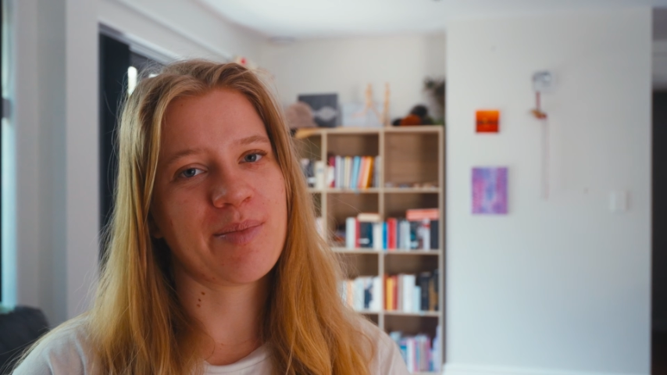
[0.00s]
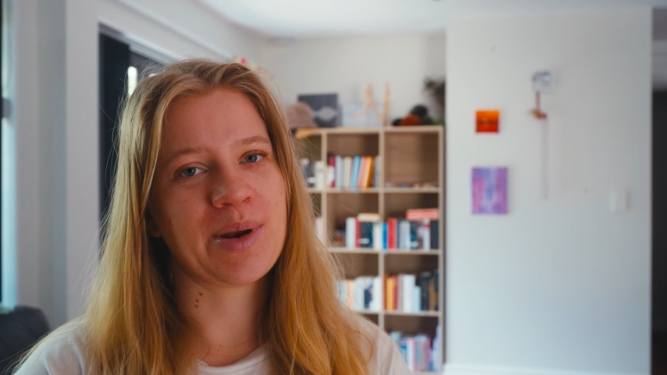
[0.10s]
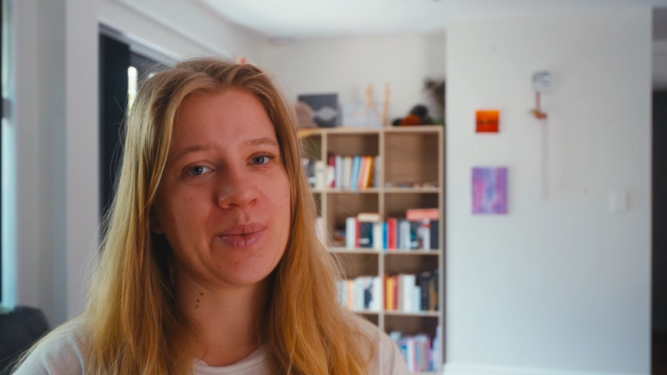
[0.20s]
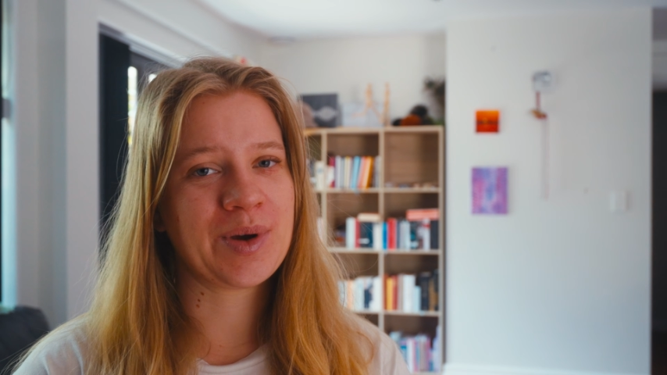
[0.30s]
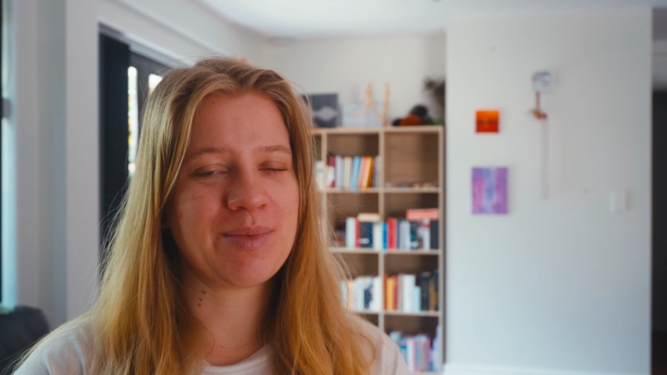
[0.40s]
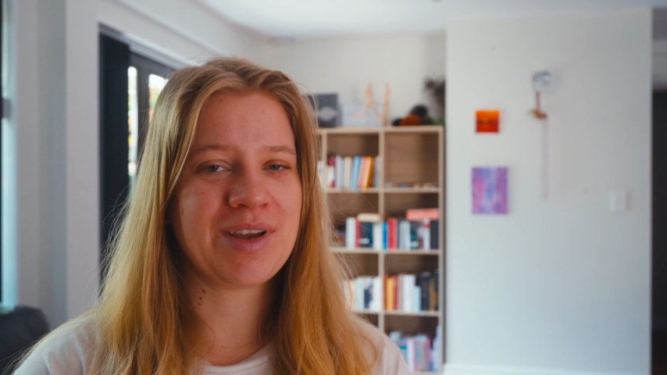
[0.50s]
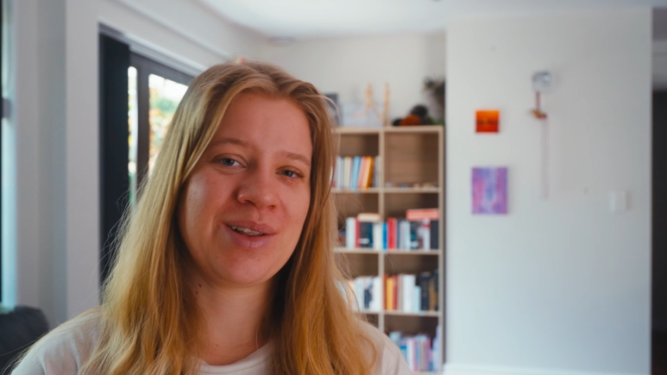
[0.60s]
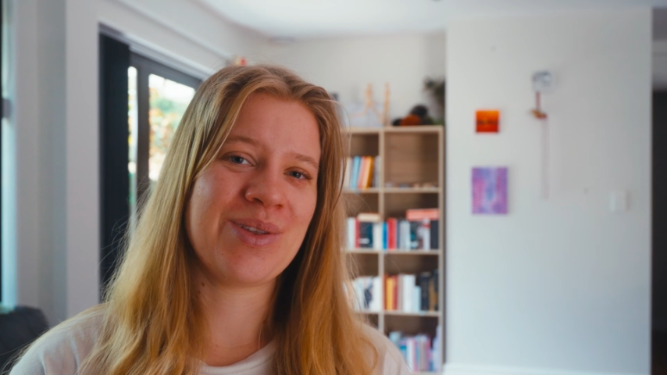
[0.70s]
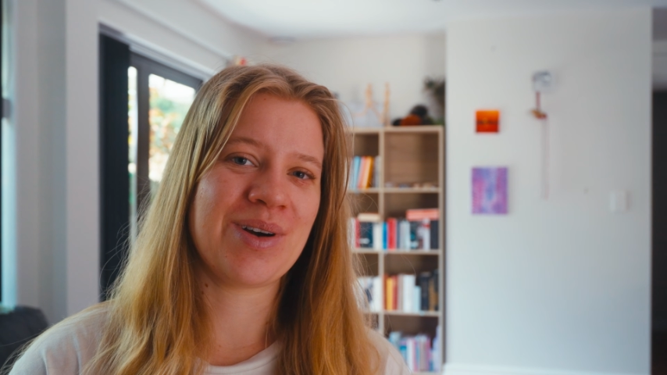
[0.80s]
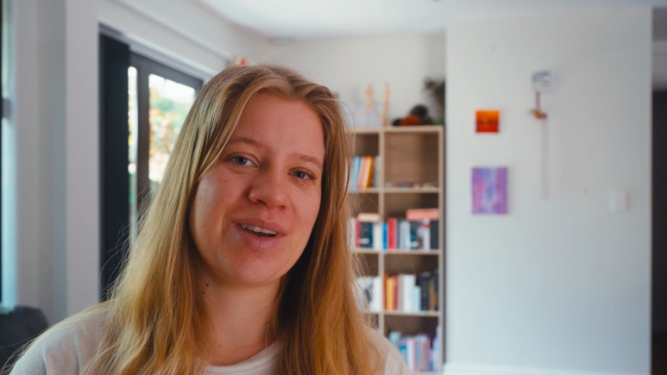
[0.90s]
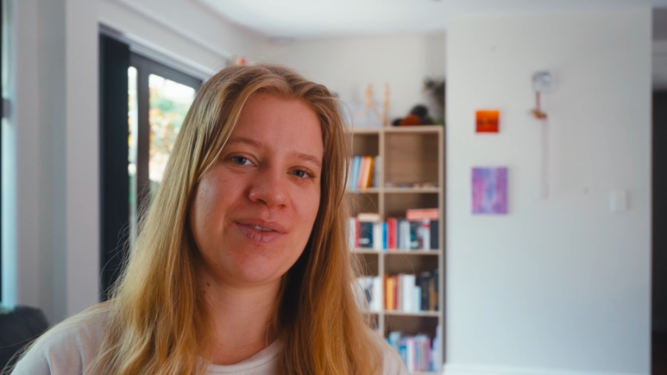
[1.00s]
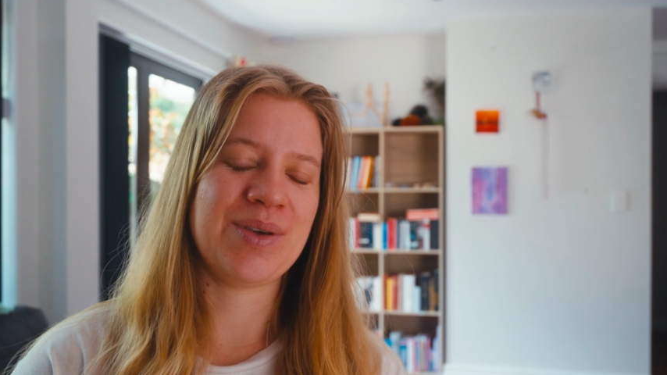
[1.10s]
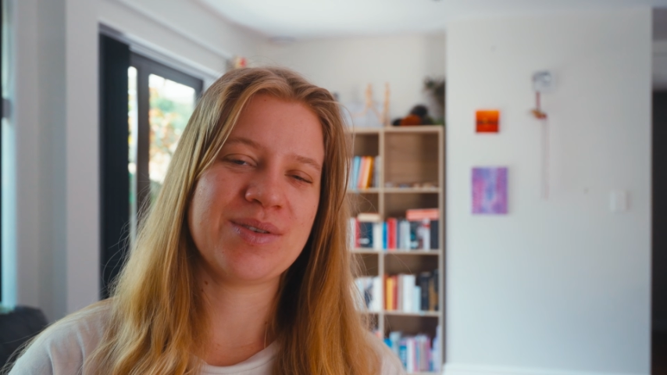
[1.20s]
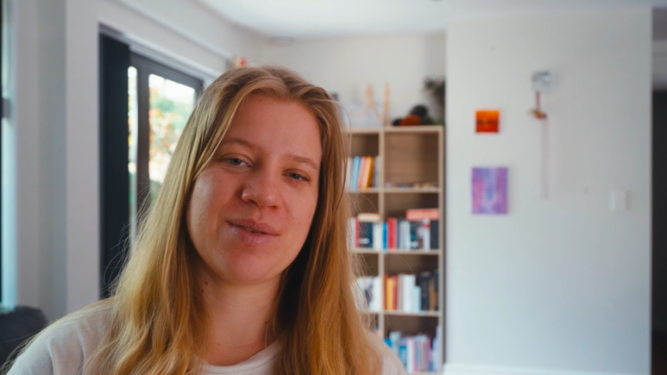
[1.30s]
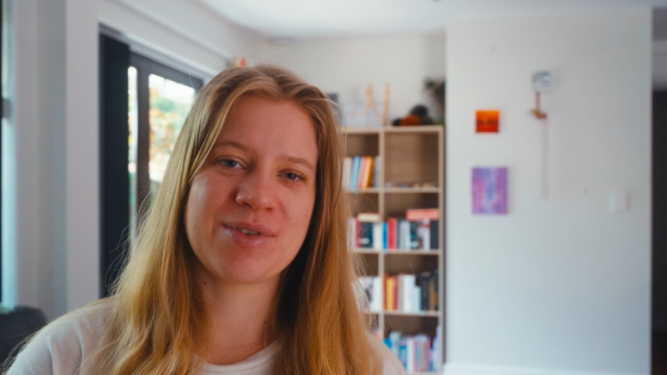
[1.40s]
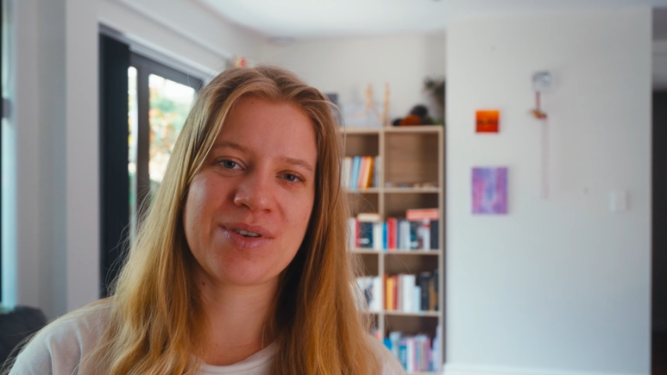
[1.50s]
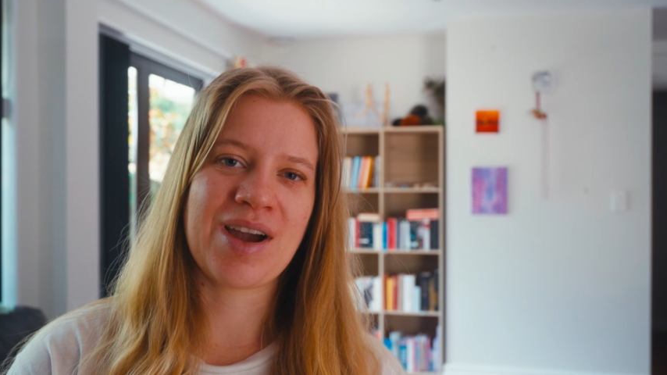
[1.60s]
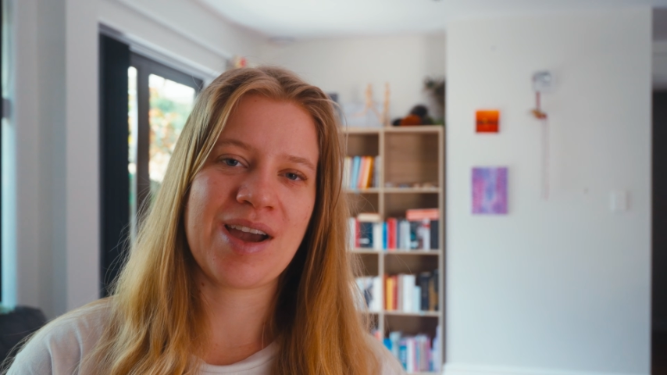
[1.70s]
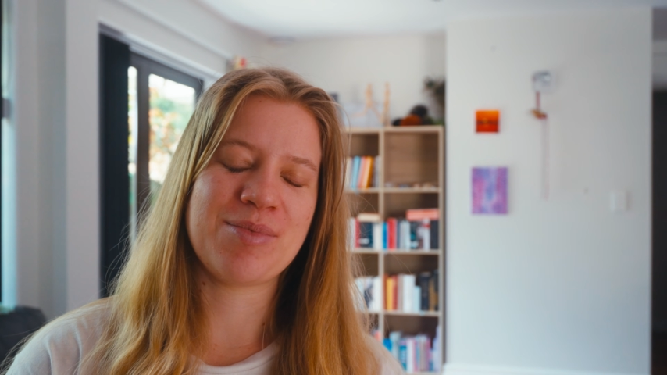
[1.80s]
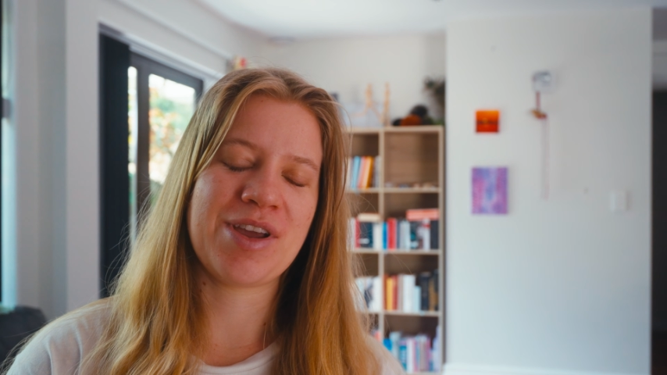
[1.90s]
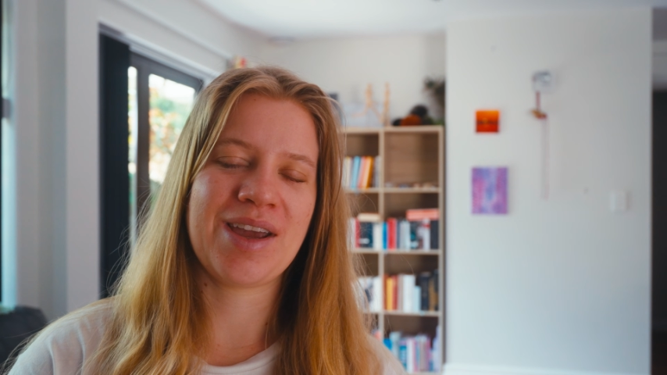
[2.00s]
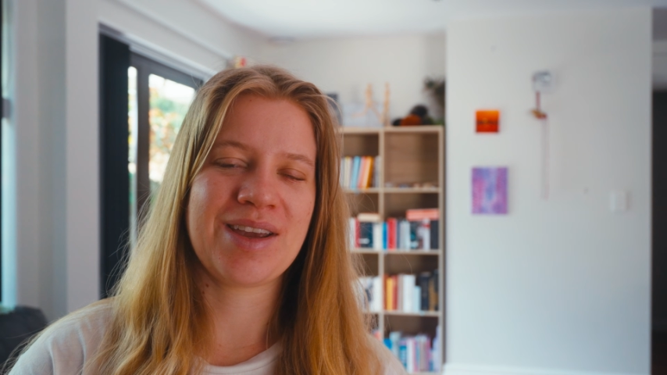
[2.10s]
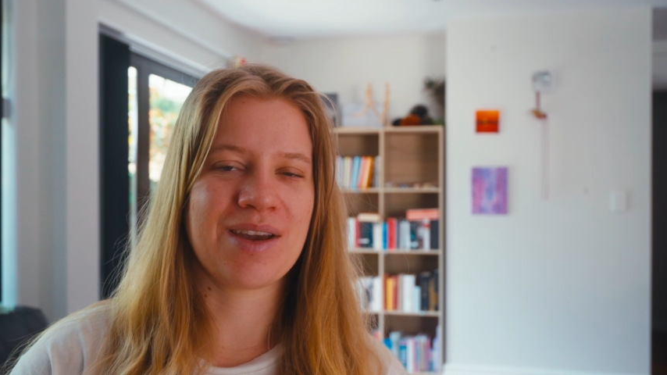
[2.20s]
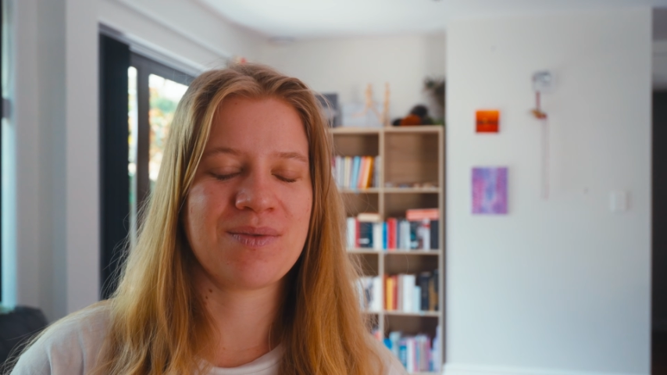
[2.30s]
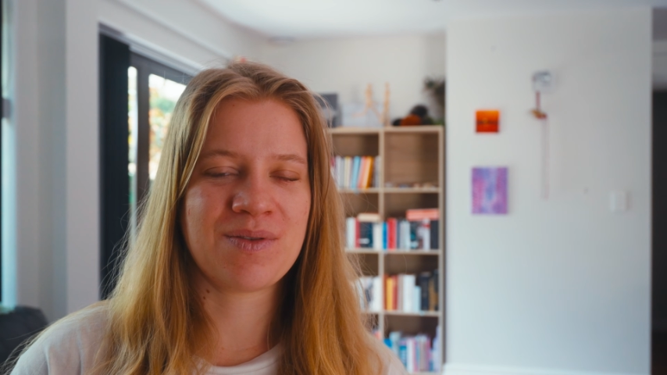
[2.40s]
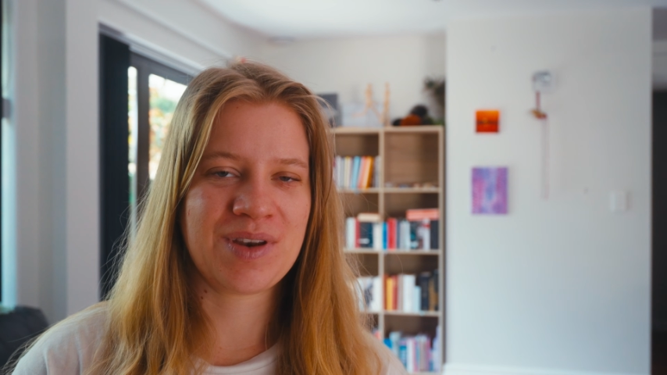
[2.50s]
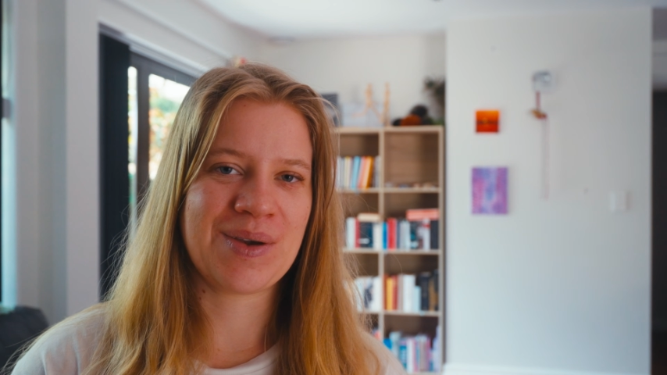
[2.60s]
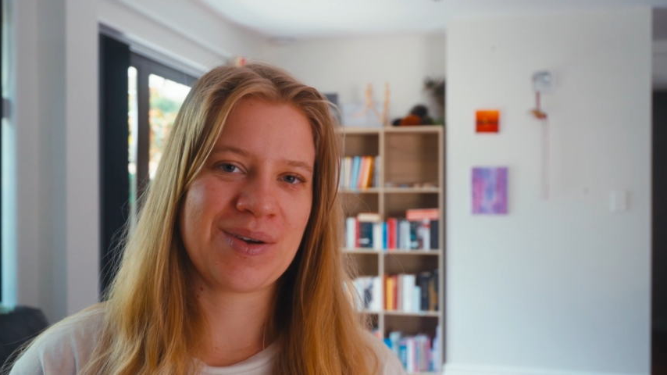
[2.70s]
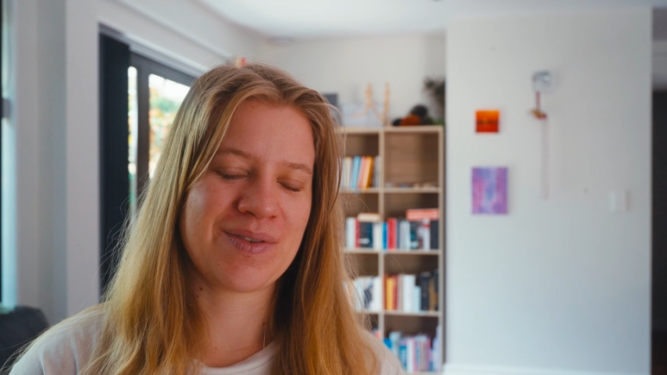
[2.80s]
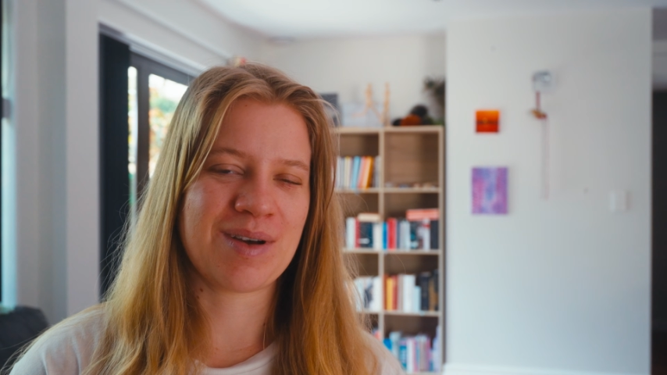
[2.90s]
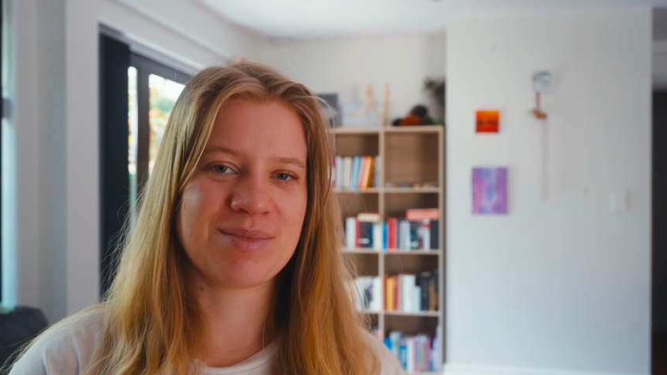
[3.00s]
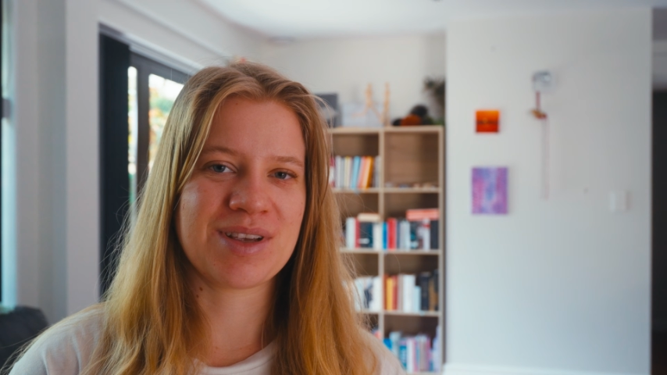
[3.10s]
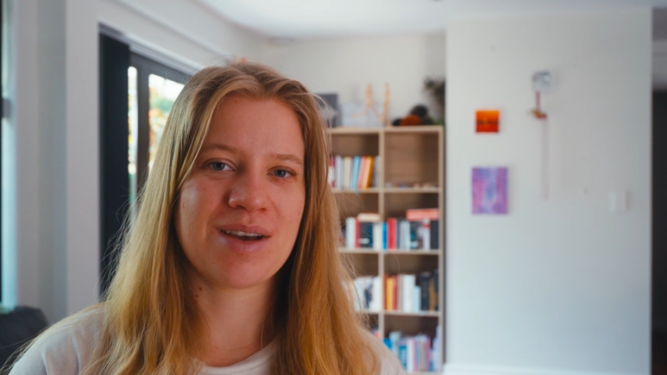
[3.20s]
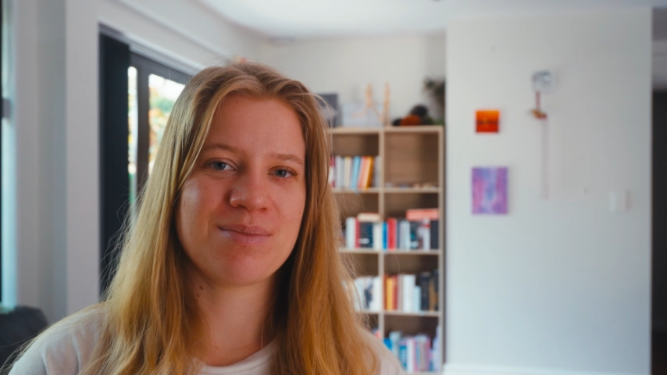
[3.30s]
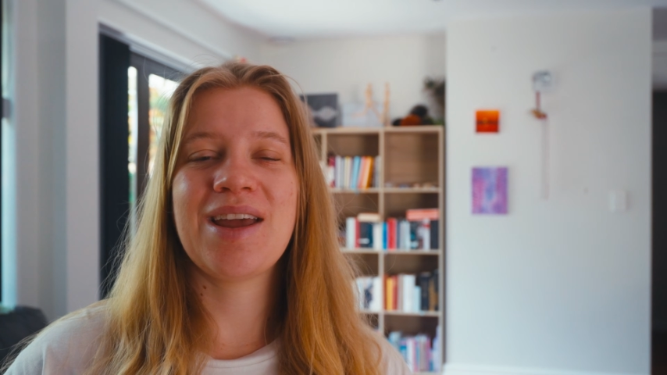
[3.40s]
but it would mean a lot if you subscribed and gave the video a thumbs up.